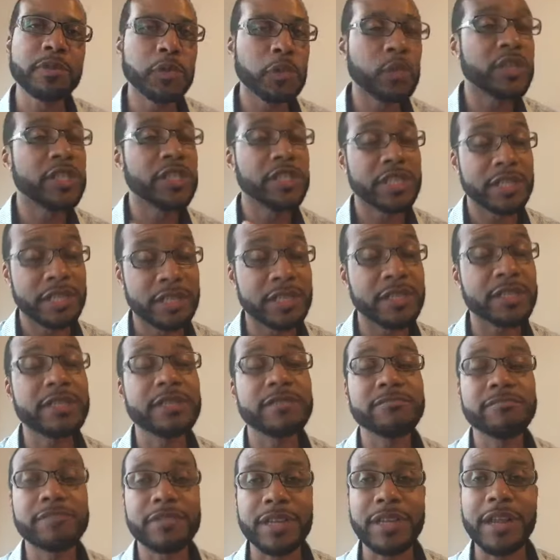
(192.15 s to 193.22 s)
which is
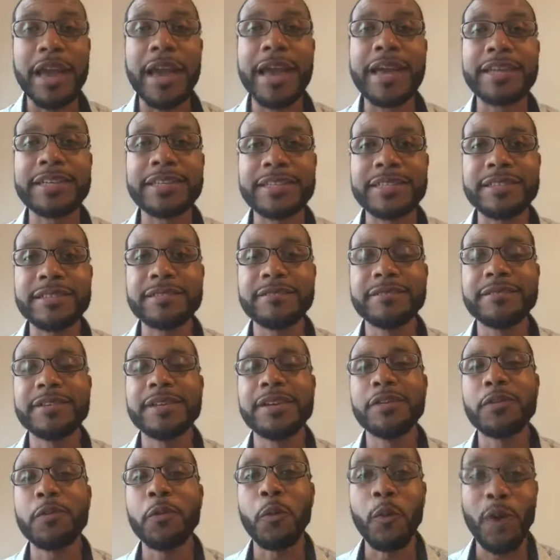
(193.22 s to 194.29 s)
the last
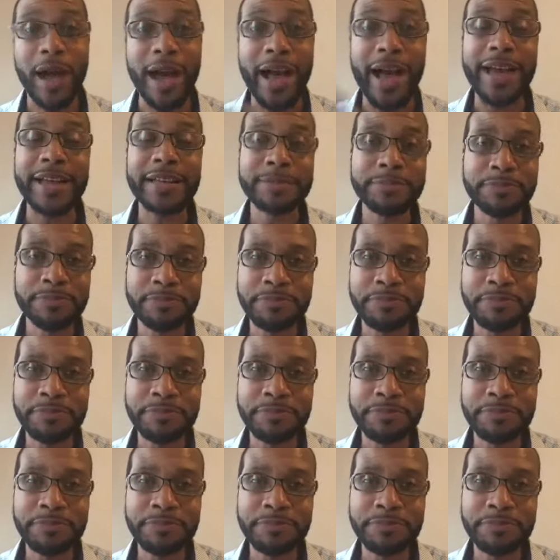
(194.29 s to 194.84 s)
why.